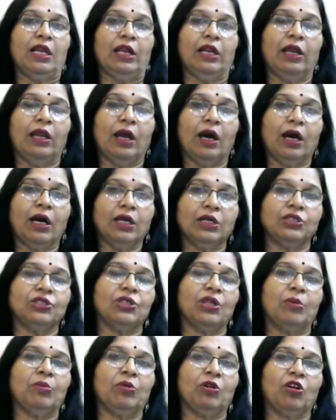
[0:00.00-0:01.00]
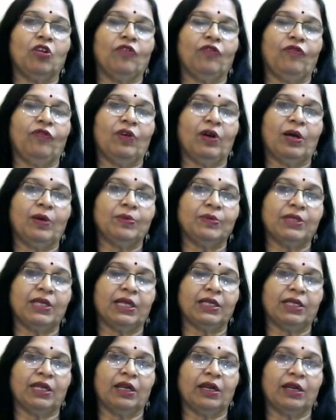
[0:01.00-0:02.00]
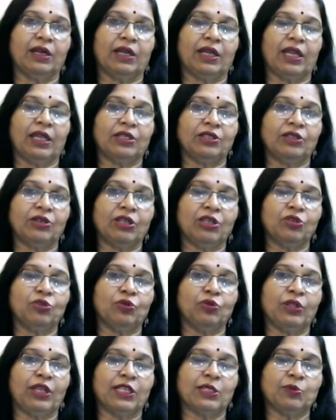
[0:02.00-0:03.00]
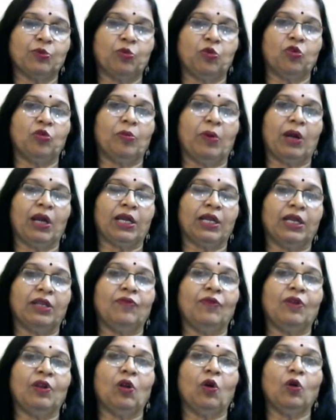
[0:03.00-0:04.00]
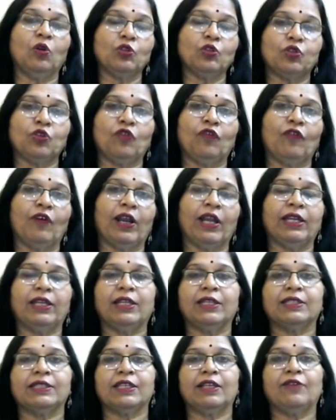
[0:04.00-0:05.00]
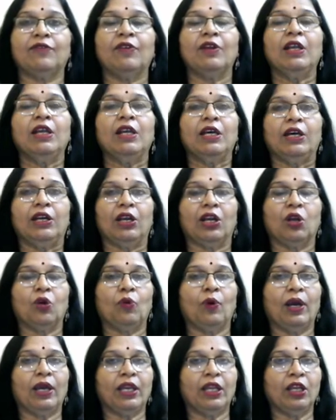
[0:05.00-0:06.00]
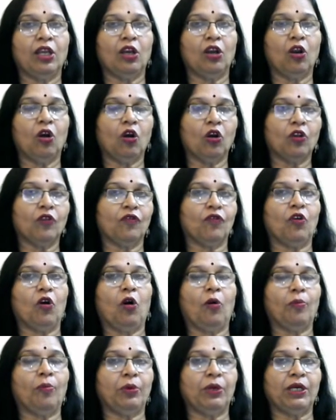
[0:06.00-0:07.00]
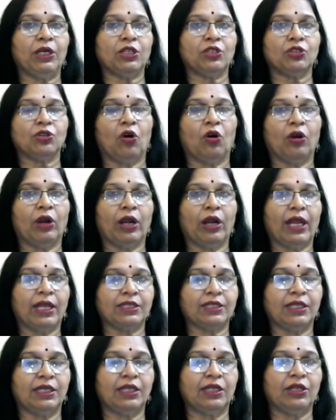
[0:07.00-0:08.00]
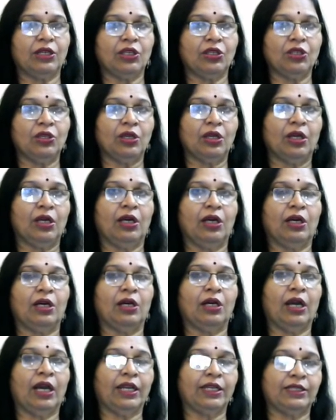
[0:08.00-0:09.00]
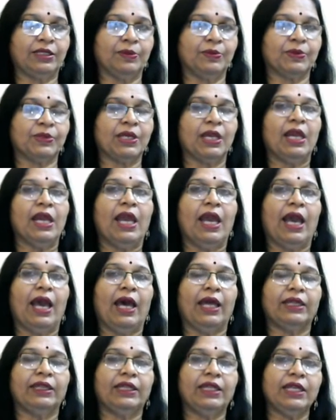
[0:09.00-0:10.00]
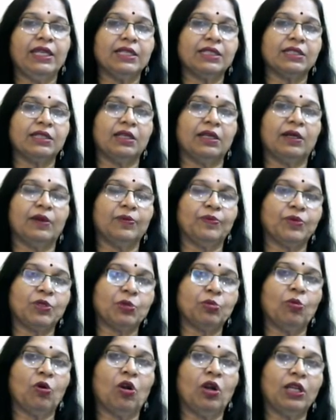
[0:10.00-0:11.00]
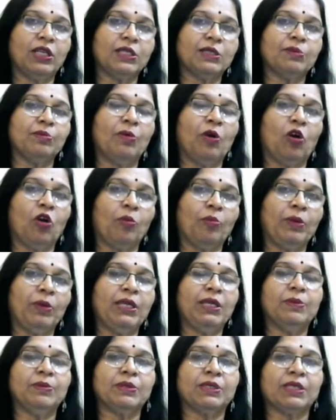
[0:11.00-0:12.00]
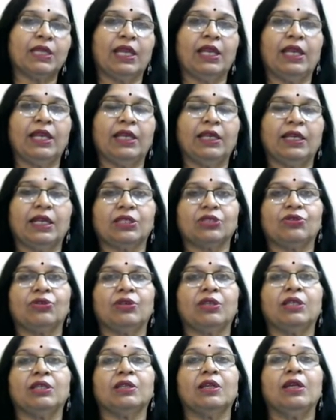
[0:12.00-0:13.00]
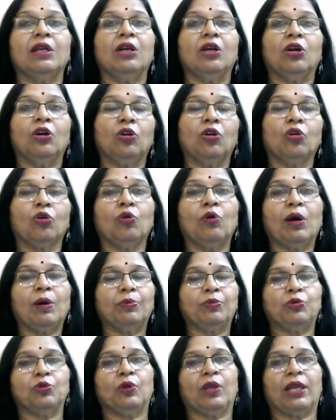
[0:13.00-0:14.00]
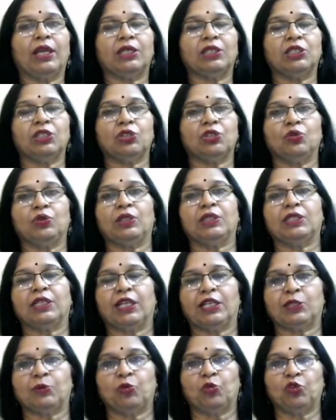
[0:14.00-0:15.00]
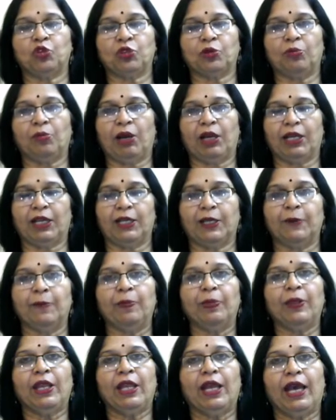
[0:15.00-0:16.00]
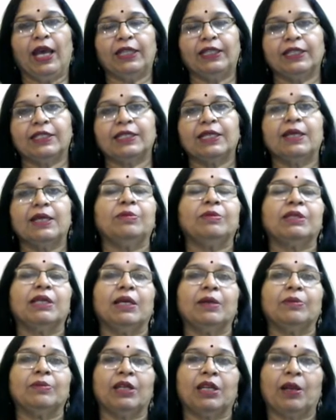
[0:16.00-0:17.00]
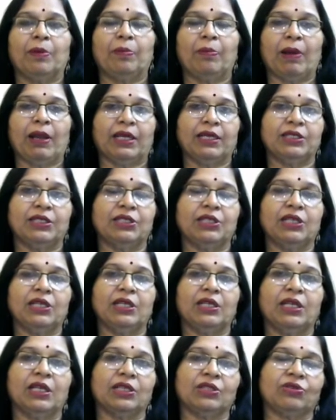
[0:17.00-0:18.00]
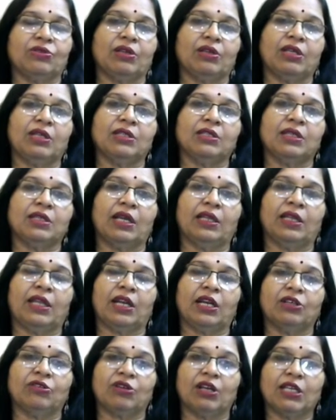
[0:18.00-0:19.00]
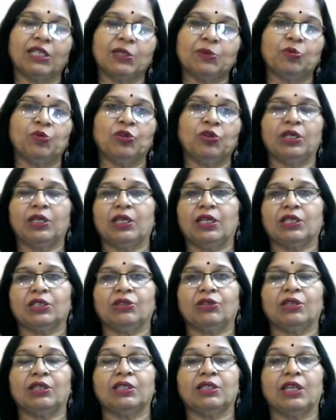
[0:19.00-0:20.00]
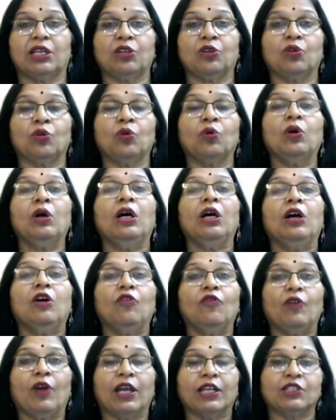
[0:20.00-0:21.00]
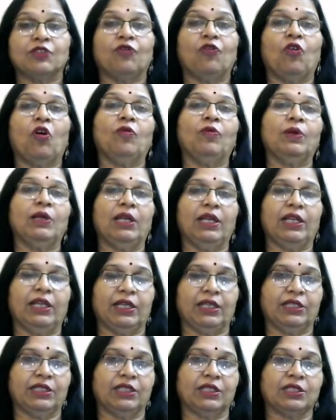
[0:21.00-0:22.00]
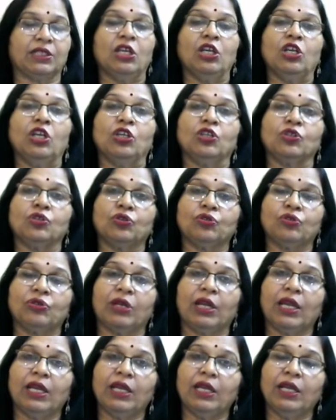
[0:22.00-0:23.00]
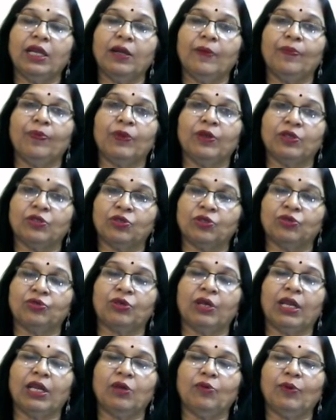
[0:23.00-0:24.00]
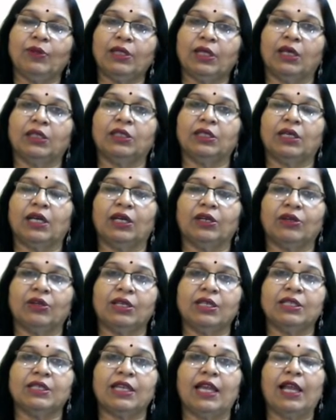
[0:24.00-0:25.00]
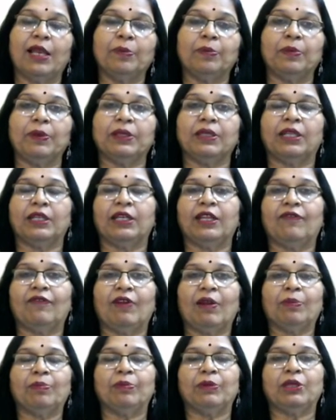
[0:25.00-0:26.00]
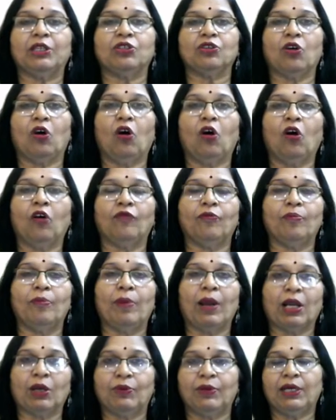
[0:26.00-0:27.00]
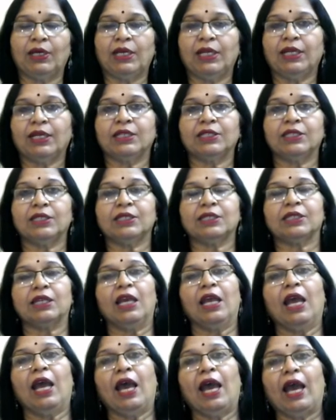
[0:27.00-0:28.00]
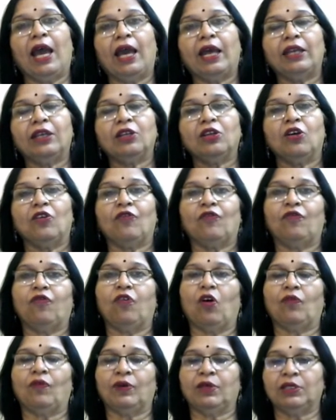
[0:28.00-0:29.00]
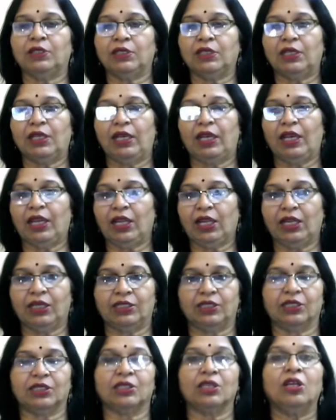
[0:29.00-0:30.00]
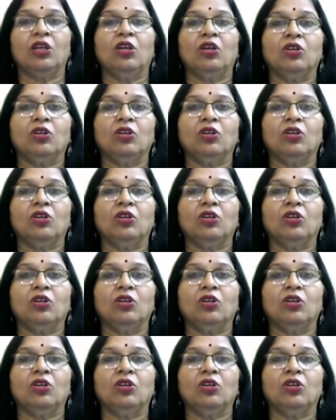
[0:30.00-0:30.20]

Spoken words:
Large number of firms that are catering to the export market will also find itself requiring a lot of components or ancillary items. And these smaller or medium scale industries grow up to cater to this export market. At the same time, there are packaging industries and there are transport industries that grow as forward linkages. So trade with other countries help the development of backward linkages and forward linkages.